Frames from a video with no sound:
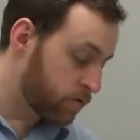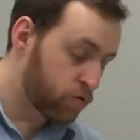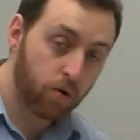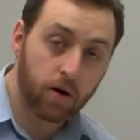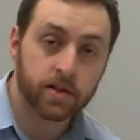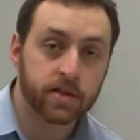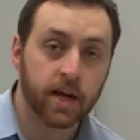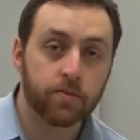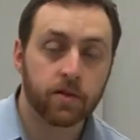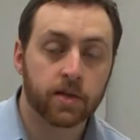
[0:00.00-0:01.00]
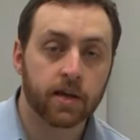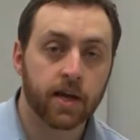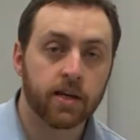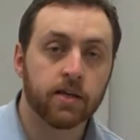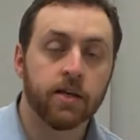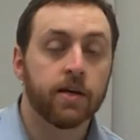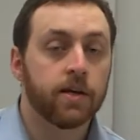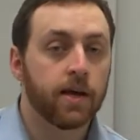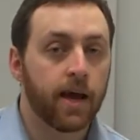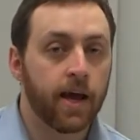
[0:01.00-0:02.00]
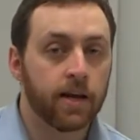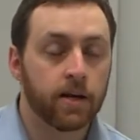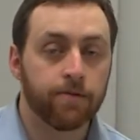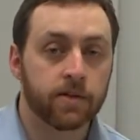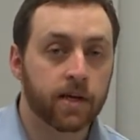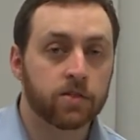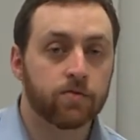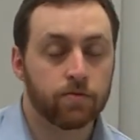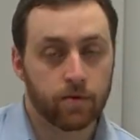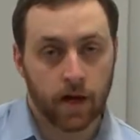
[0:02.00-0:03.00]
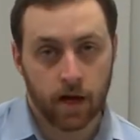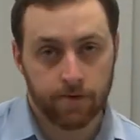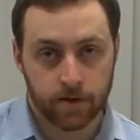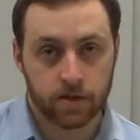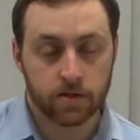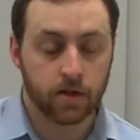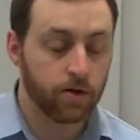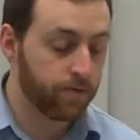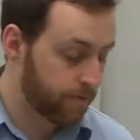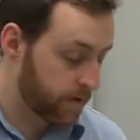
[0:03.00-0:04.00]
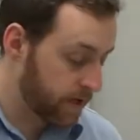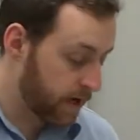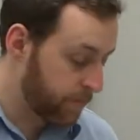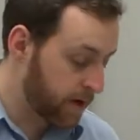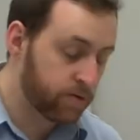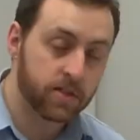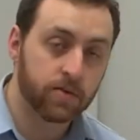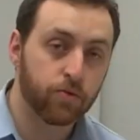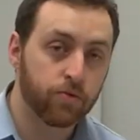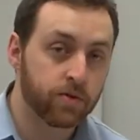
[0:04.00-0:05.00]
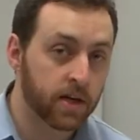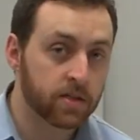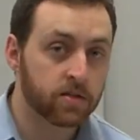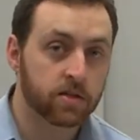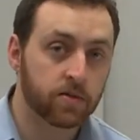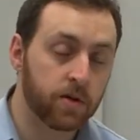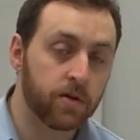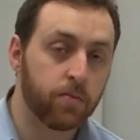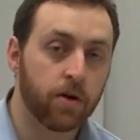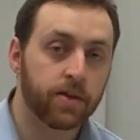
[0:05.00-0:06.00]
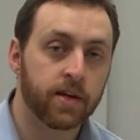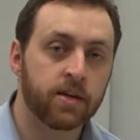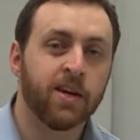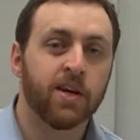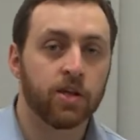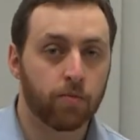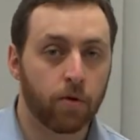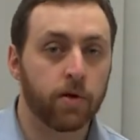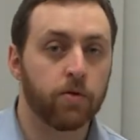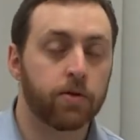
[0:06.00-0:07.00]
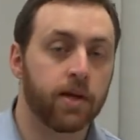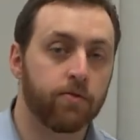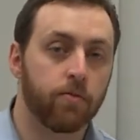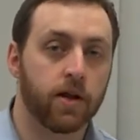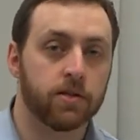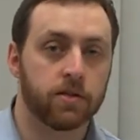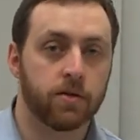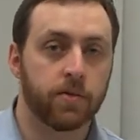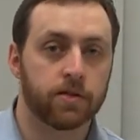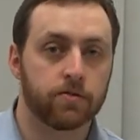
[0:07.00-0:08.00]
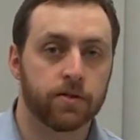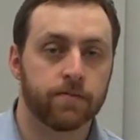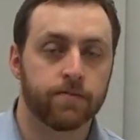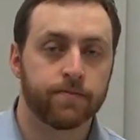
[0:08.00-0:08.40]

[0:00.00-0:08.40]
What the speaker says: try the same thing again. And if it doesn't fix itself, if the battery symbol doesn't disappear by then, you're probably looking at replacing the battery.